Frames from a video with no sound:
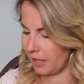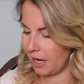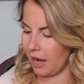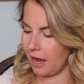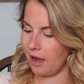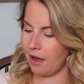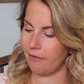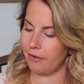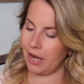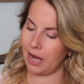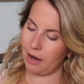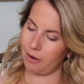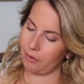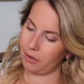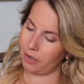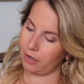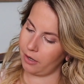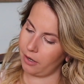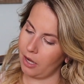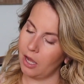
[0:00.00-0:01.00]
we have
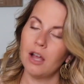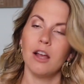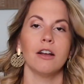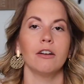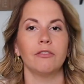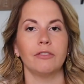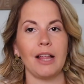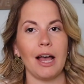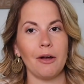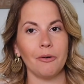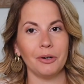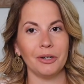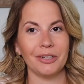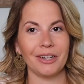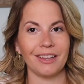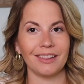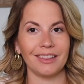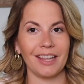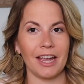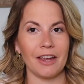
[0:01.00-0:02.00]
our
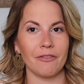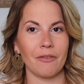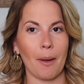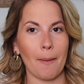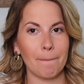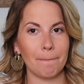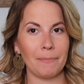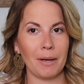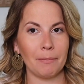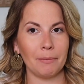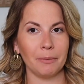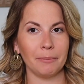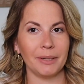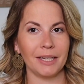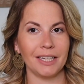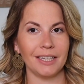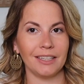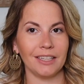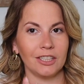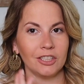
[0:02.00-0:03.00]
Flowered Life
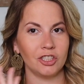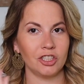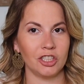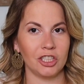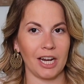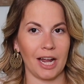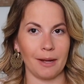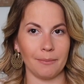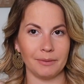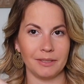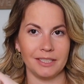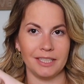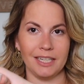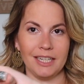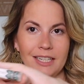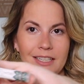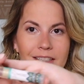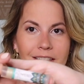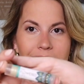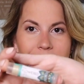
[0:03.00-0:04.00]
Peppermint
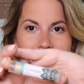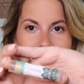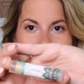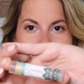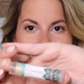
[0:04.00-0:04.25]
Chapstick.